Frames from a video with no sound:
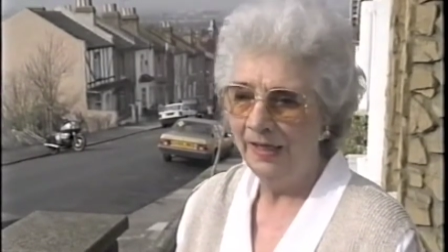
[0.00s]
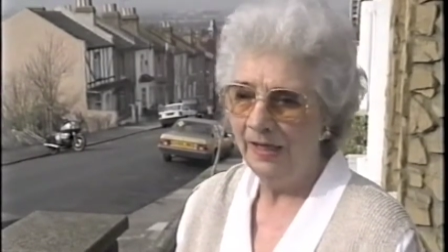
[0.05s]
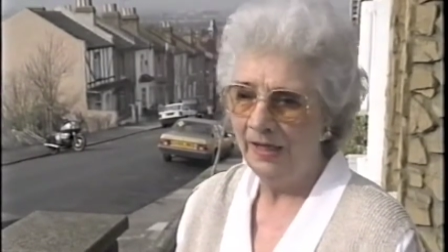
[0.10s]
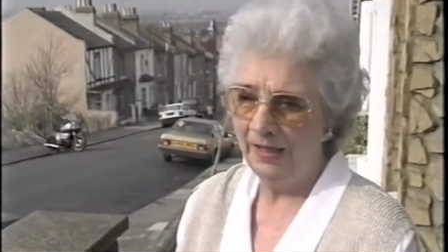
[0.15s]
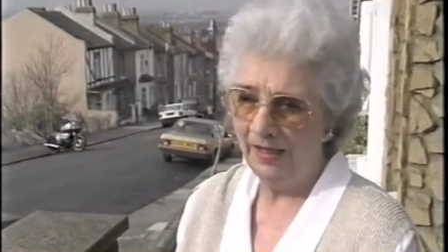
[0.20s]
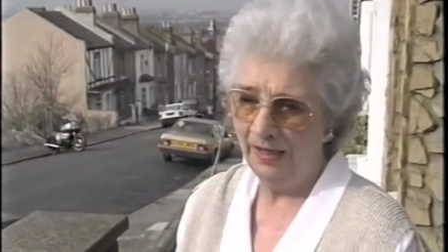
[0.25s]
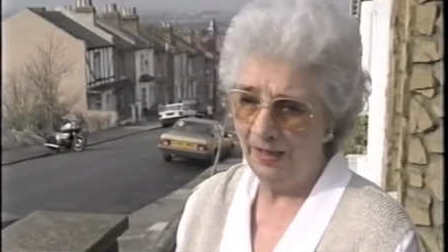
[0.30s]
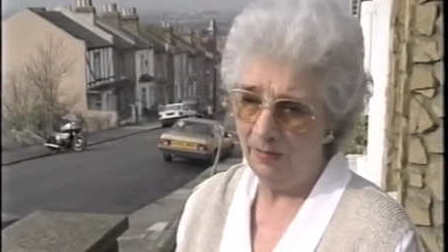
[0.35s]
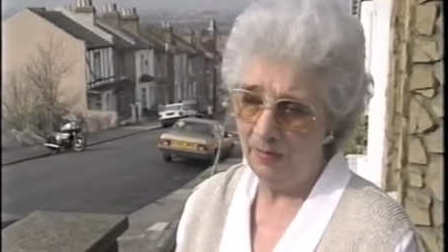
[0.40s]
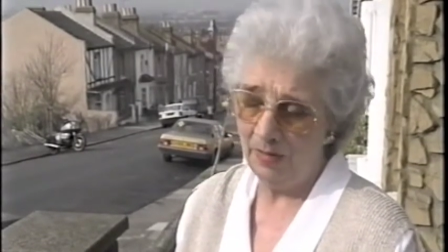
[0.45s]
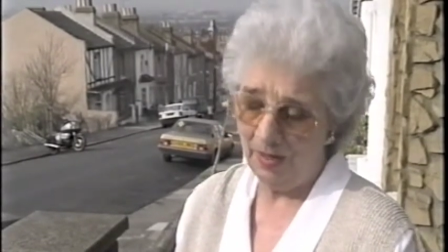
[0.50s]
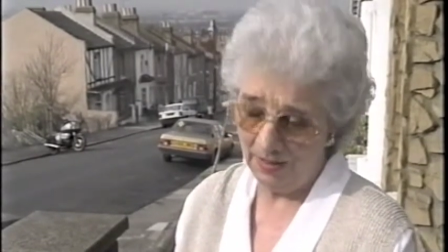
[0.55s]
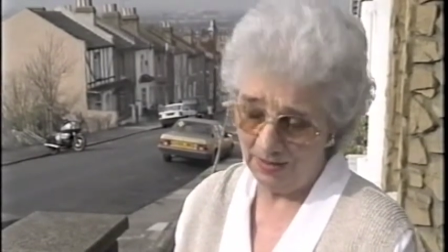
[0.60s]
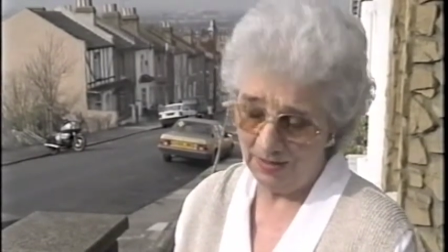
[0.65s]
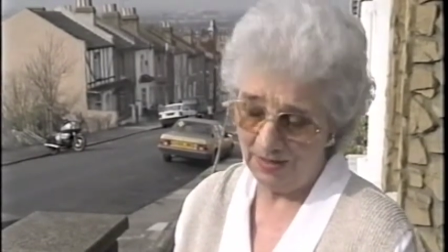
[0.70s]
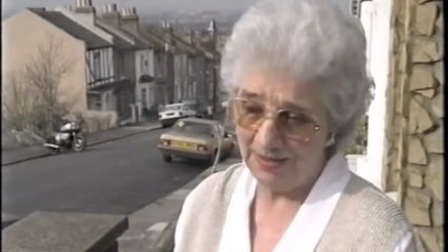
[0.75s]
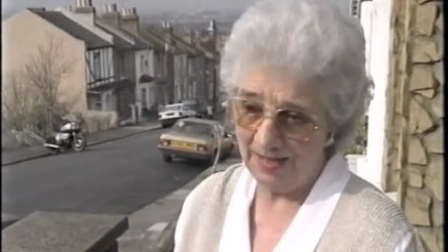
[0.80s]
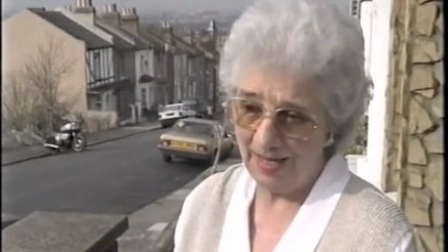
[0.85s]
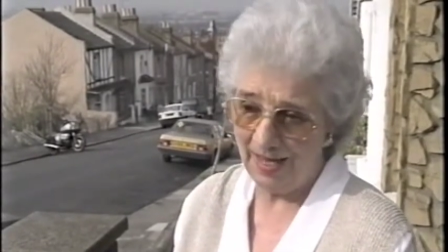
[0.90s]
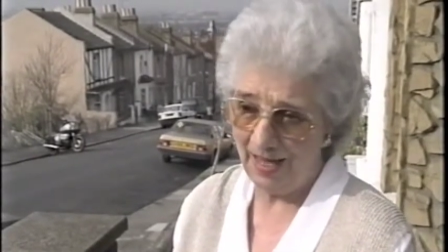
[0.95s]
Um, as
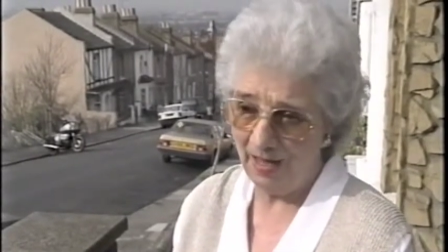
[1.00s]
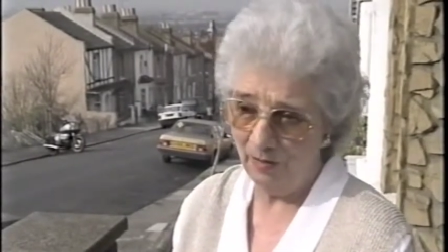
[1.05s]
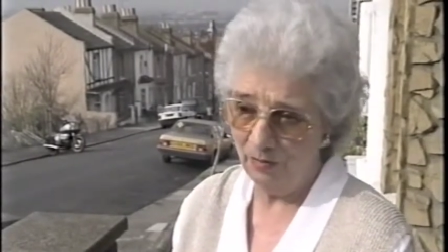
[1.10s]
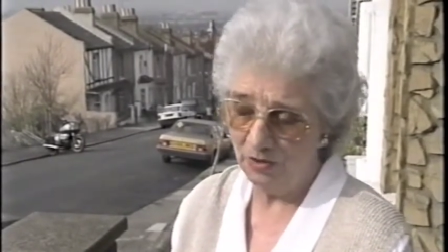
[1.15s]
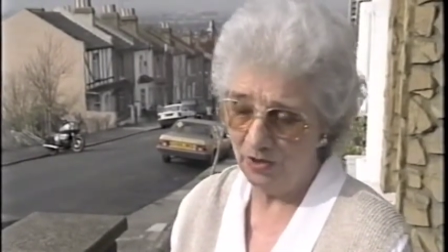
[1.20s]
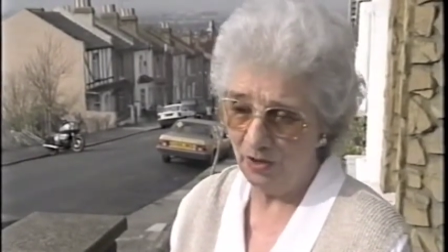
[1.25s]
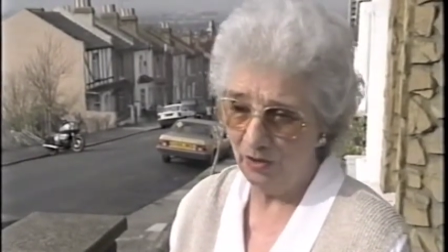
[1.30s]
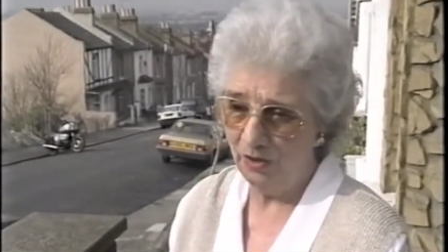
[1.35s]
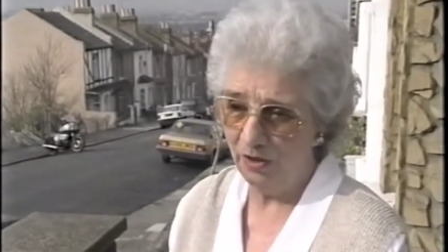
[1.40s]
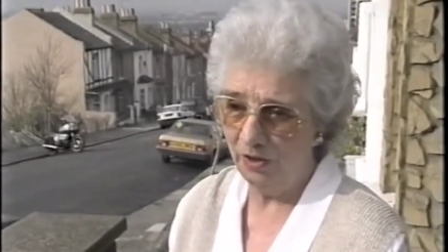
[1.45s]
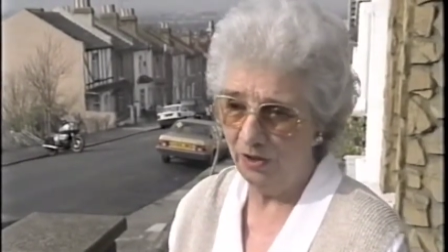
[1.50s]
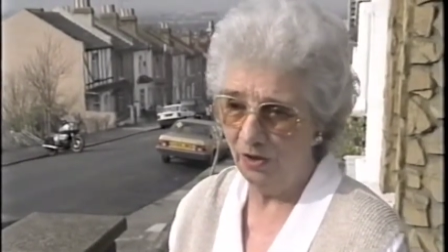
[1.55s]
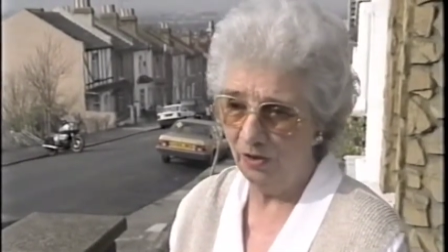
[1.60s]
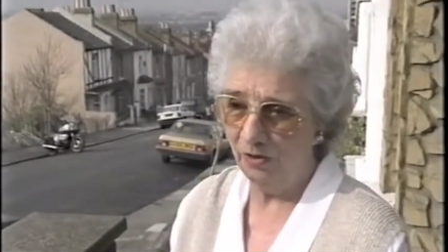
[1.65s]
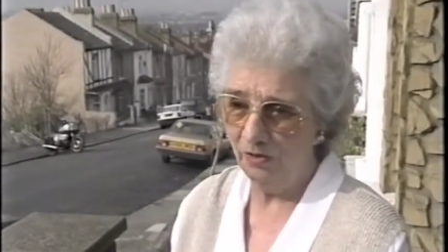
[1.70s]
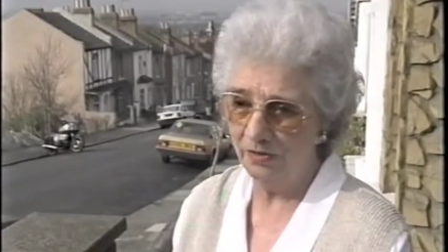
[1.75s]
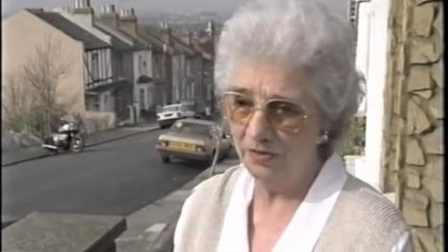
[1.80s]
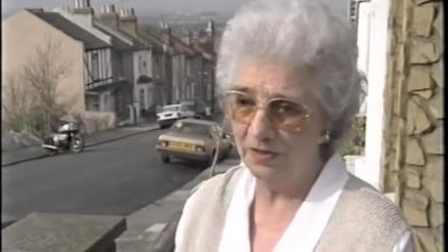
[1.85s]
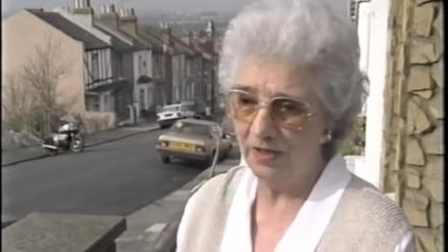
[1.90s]
I say, I was only young,